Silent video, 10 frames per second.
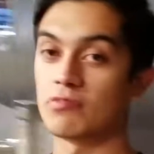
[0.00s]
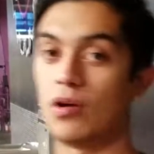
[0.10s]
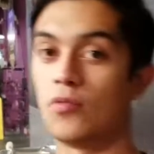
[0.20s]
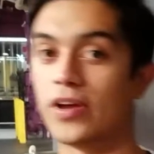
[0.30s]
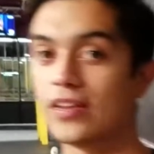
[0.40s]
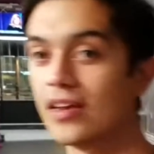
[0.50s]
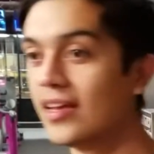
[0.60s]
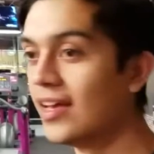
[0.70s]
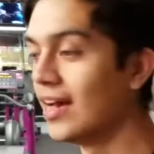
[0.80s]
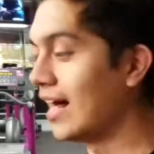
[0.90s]
my own weight.
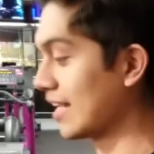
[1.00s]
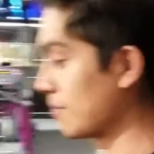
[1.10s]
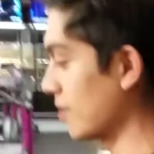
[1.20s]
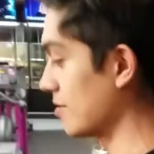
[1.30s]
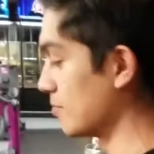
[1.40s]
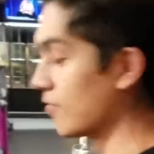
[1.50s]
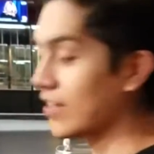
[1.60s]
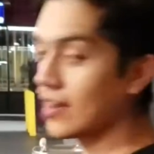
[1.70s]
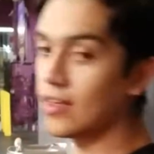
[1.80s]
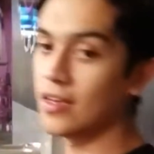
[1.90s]
I can barely move
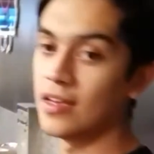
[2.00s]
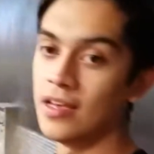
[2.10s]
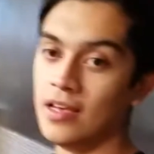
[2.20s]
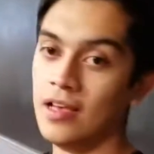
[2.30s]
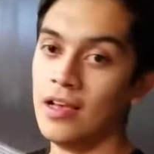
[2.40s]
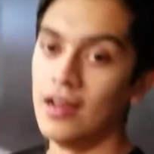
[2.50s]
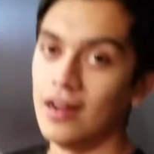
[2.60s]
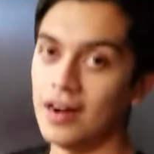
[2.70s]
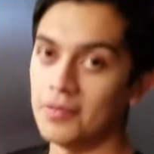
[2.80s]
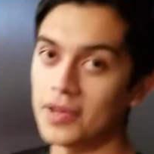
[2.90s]
that.
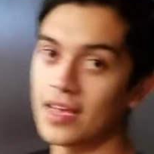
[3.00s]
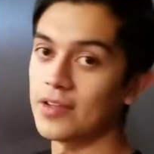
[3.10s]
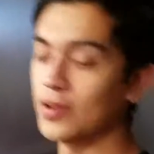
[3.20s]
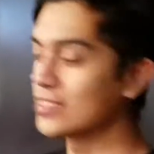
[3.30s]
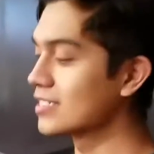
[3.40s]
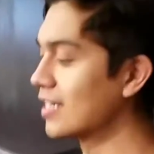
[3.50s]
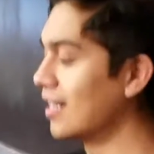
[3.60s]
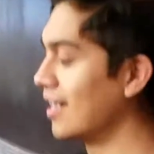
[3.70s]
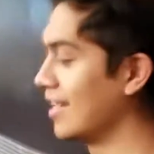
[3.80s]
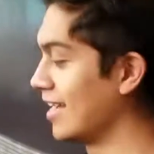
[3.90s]
Anyways,
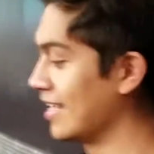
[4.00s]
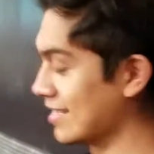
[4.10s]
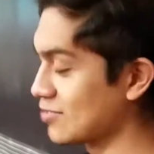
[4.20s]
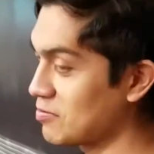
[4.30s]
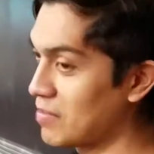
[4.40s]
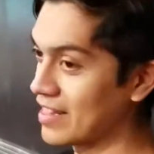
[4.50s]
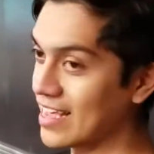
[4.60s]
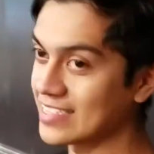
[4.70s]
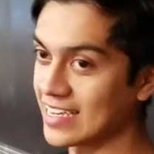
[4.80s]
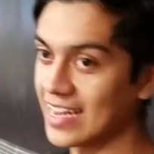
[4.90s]
this should be my
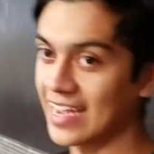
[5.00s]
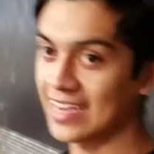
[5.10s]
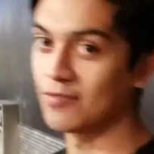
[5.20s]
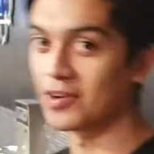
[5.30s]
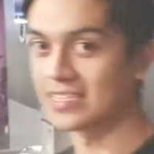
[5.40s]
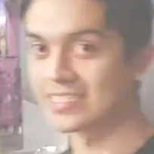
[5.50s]
last set. I can already